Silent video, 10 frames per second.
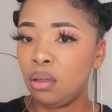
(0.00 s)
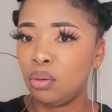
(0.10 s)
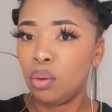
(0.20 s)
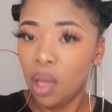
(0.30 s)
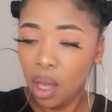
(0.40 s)

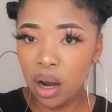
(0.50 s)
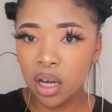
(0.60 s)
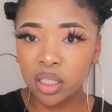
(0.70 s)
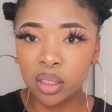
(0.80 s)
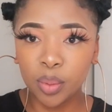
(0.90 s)
we're
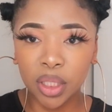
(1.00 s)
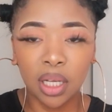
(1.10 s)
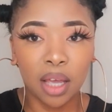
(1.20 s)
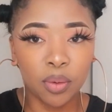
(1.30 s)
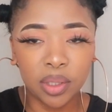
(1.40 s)
hurt, but
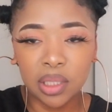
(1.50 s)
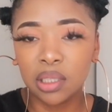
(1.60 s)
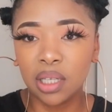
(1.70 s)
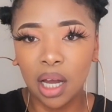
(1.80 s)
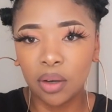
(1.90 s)
like we're
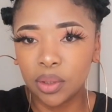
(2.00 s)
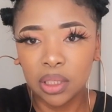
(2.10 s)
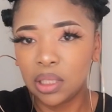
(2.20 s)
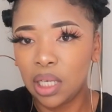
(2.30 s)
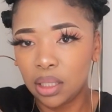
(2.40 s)
still young. We
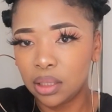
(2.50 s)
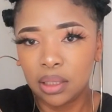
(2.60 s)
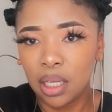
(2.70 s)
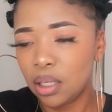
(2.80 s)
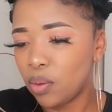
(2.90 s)
didn't
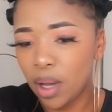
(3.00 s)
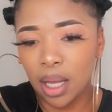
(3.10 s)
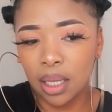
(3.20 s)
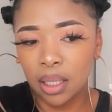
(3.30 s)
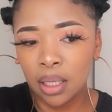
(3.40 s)
understand
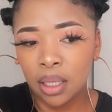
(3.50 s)
why.